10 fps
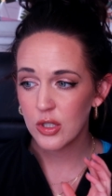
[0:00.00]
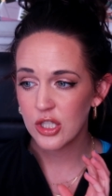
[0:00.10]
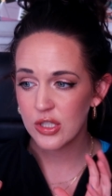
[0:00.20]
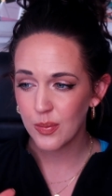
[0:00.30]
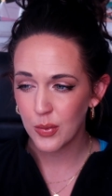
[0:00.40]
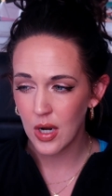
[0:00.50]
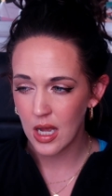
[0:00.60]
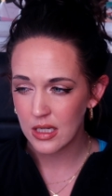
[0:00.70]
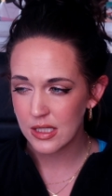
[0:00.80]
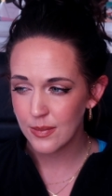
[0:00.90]
which is
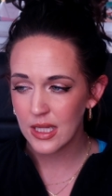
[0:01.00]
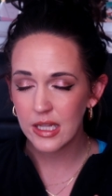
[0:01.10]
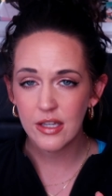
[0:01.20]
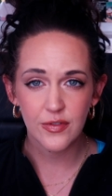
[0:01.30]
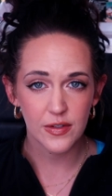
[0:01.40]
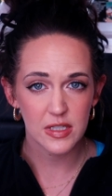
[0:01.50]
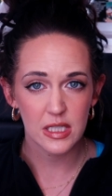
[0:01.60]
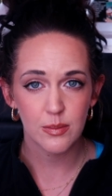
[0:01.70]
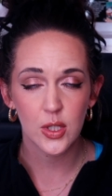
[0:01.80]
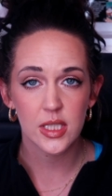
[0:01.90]
approximately
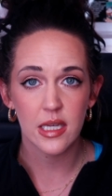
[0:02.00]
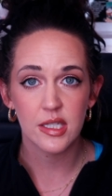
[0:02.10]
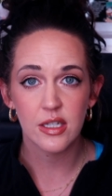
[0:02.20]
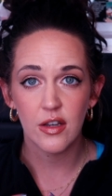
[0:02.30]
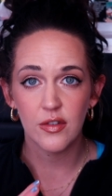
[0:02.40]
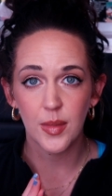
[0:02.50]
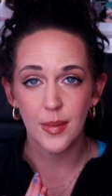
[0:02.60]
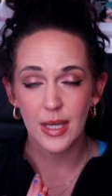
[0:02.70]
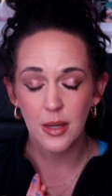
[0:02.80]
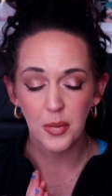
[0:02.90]
15% of
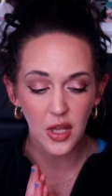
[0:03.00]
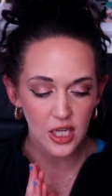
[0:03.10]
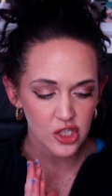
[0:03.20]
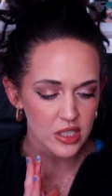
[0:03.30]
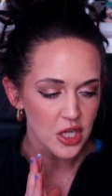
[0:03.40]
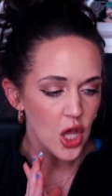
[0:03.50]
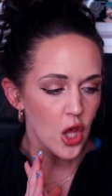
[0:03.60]
my makeup collection